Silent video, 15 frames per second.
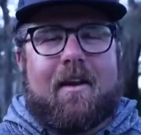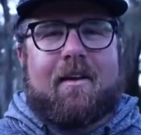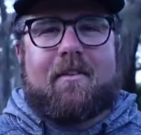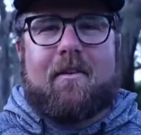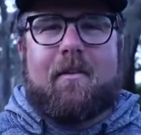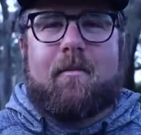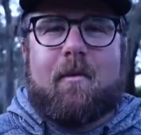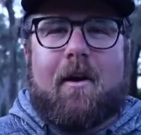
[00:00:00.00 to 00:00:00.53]

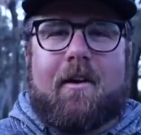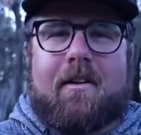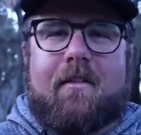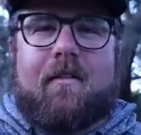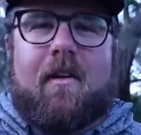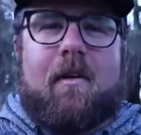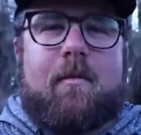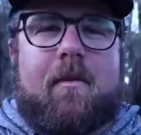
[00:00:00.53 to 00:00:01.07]
Director of product
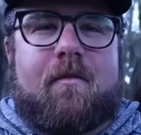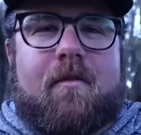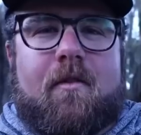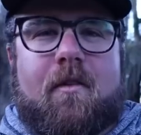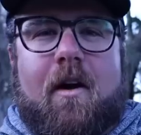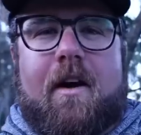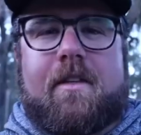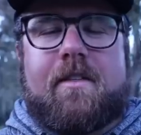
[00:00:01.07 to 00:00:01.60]
development
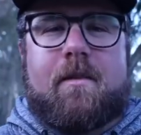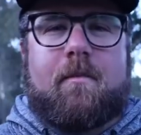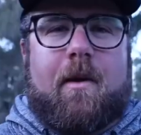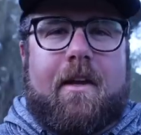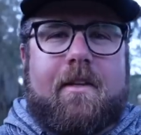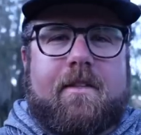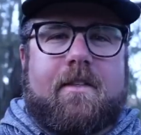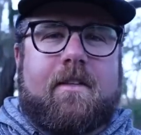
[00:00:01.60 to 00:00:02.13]
for rods and
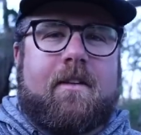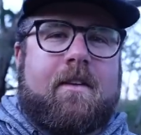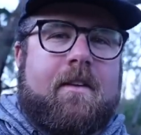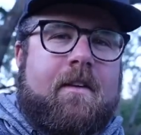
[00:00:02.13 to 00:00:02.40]
baits.